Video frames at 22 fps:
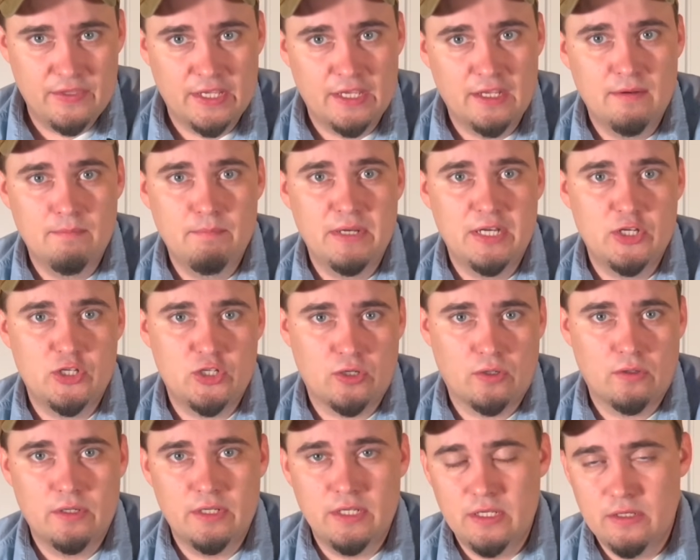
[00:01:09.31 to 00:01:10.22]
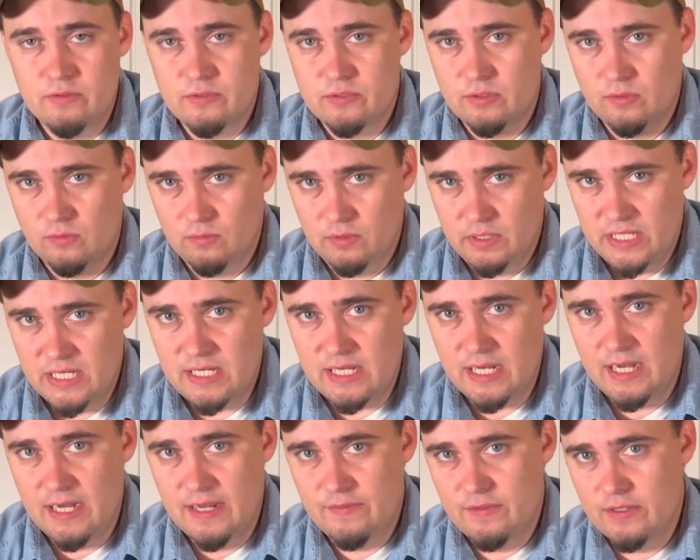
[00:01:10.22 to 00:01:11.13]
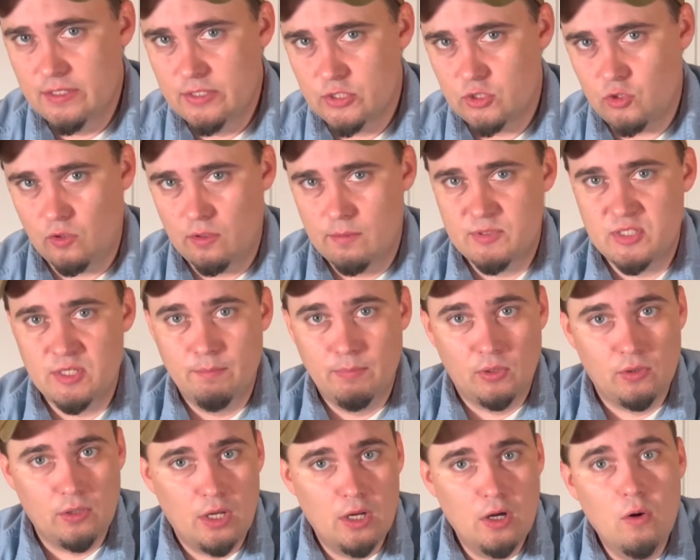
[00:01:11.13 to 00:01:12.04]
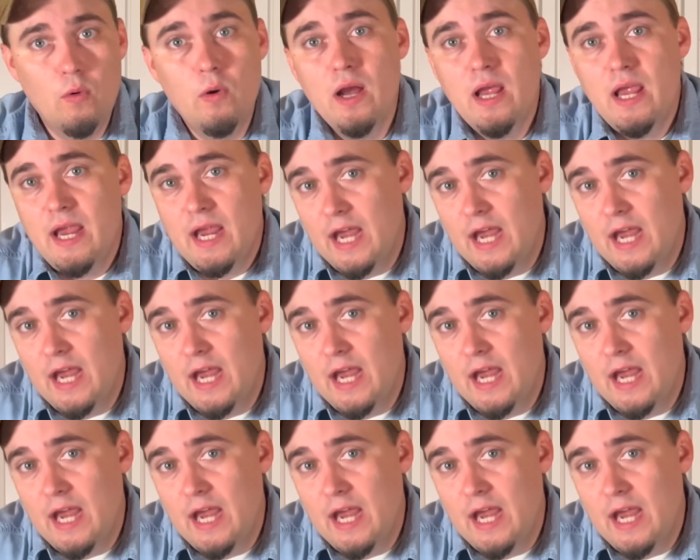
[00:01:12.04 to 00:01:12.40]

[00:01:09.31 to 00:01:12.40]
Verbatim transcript: then be sure to use the link in the description below.